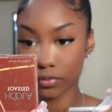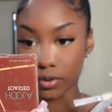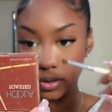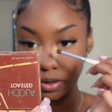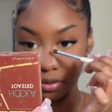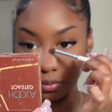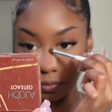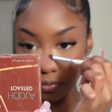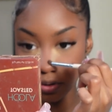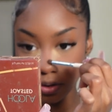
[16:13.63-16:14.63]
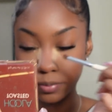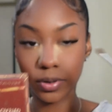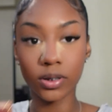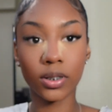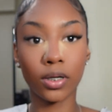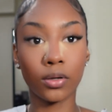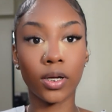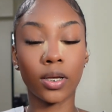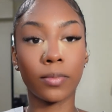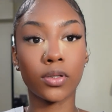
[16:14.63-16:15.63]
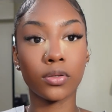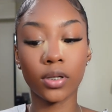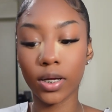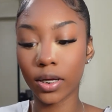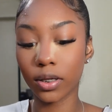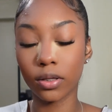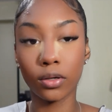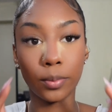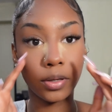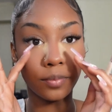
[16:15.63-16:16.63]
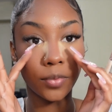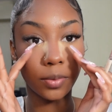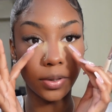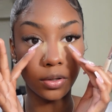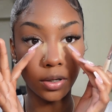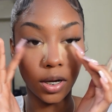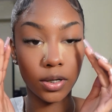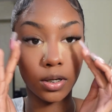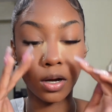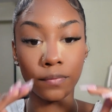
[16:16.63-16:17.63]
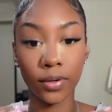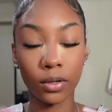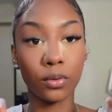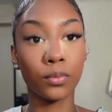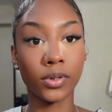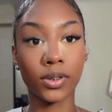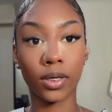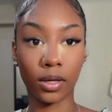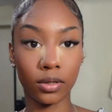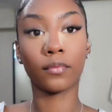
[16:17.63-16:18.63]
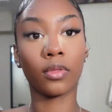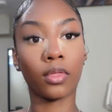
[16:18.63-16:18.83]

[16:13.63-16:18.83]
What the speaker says: Yeah, and then blend it out, and I'm also going to add a little bit of mud powder and carve it out once again.